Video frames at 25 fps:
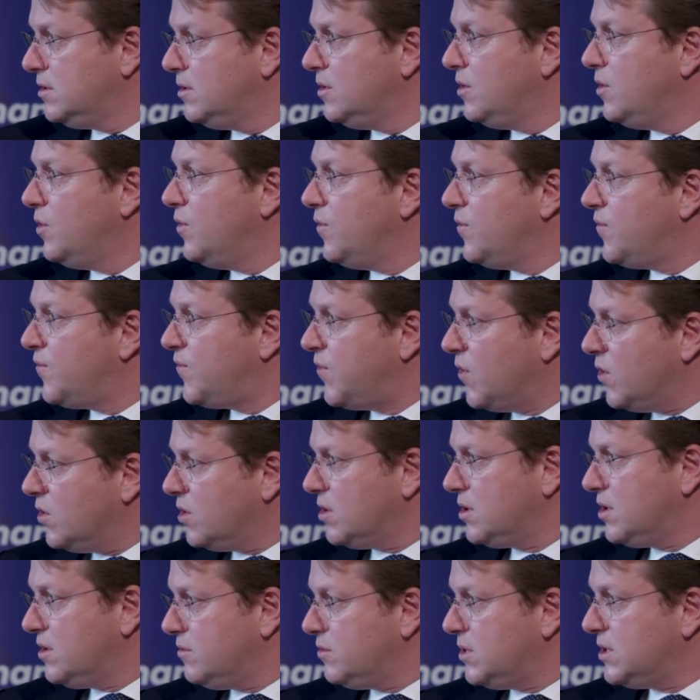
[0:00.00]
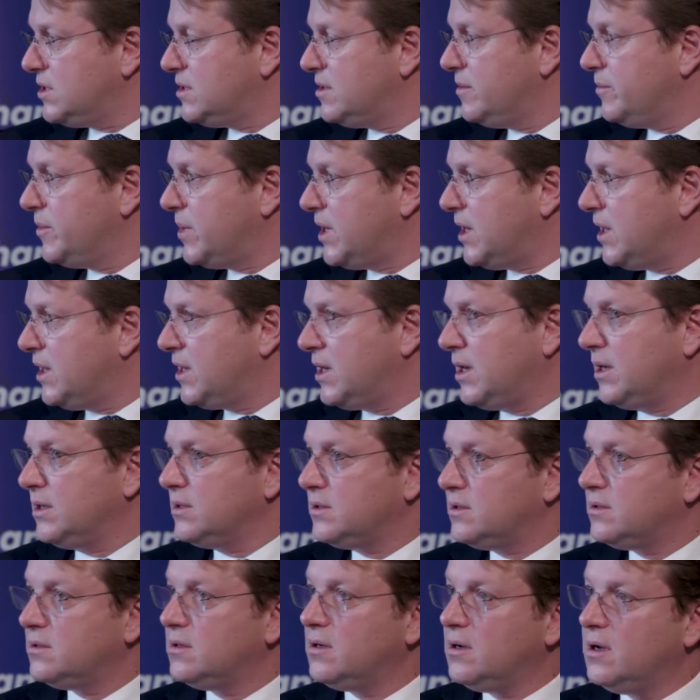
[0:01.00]
for the Western
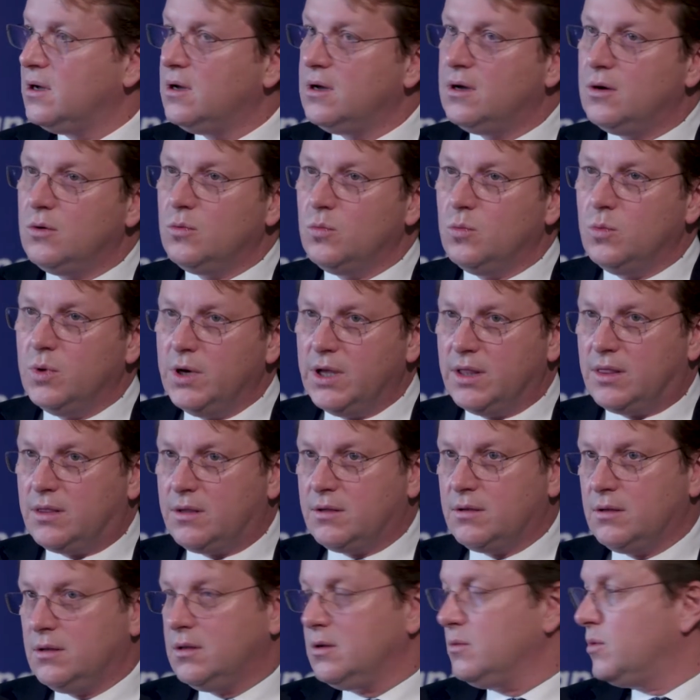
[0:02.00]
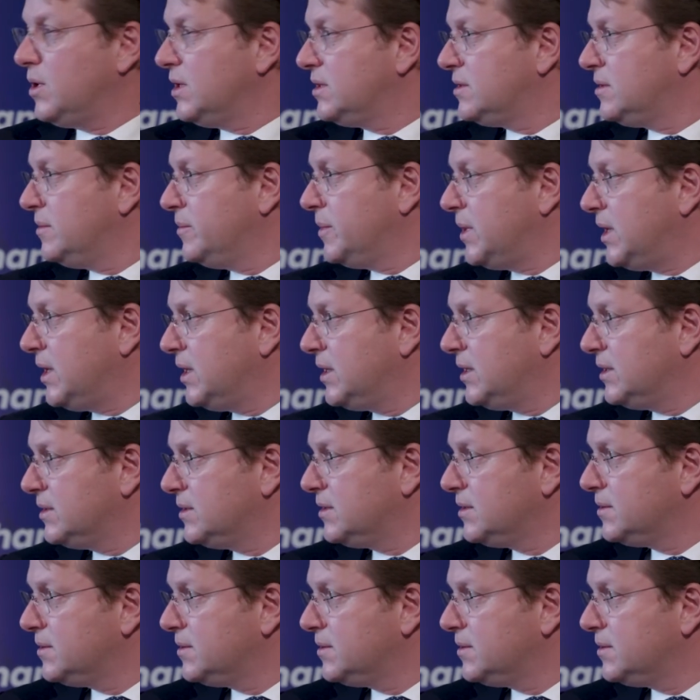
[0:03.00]
Balkans with the Western Balkans.